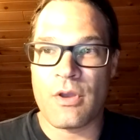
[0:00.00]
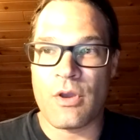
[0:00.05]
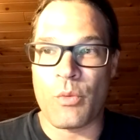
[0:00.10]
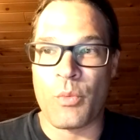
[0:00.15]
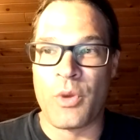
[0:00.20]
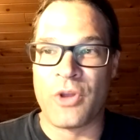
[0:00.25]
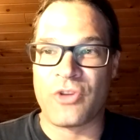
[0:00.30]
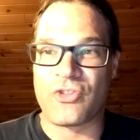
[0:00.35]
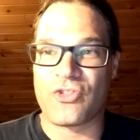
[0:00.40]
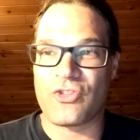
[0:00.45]

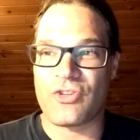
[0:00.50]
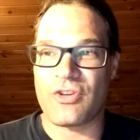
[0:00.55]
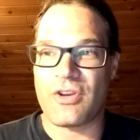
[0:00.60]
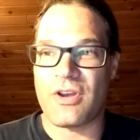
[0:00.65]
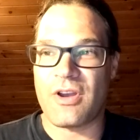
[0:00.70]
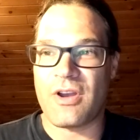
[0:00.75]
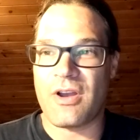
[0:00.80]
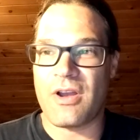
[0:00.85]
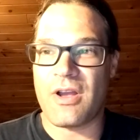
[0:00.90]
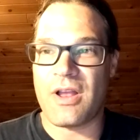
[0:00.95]
Which,
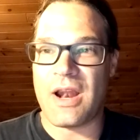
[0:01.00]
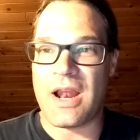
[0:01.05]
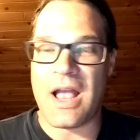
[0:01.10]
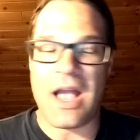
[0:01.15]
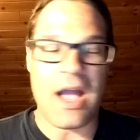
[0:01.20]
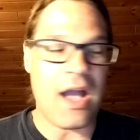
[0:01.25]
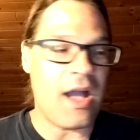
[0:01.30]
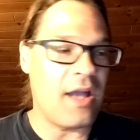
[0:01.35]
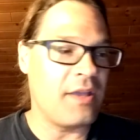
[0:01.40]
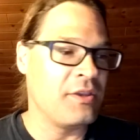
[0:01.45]

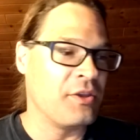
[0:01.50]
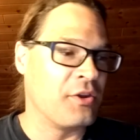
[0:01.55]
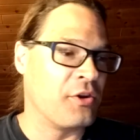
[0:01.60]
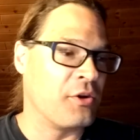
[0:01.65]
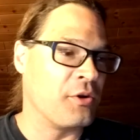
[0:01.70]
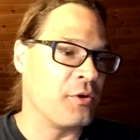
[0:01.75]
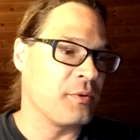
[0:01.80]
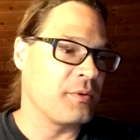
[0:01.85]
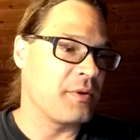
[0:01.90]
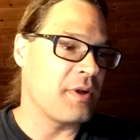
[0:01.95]
and
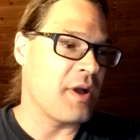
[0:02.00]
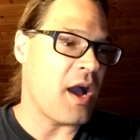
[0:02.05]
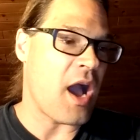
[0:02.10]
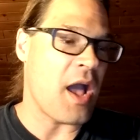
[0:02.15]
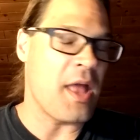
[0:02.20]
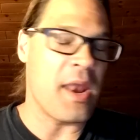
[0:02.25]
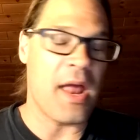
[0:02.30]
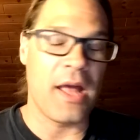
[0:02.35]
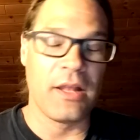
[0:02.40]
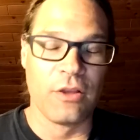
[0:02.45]

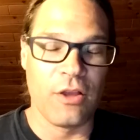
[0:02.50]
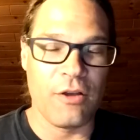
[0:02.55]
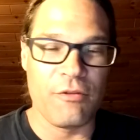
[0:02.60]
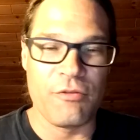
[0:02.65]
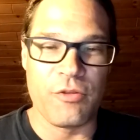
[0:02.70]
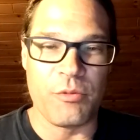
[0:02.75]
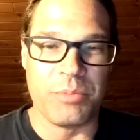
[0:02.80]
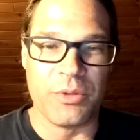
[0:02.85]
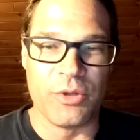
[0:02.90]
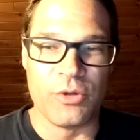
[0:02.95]
I
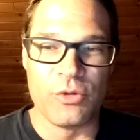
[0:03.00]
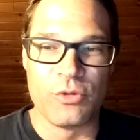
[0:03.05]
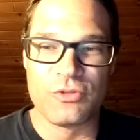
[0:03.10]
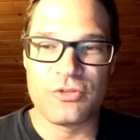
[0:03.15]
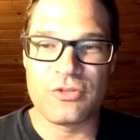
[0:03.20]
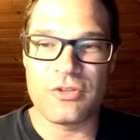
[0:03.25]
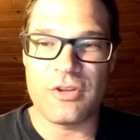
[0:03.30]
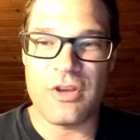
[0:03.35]
love the blues.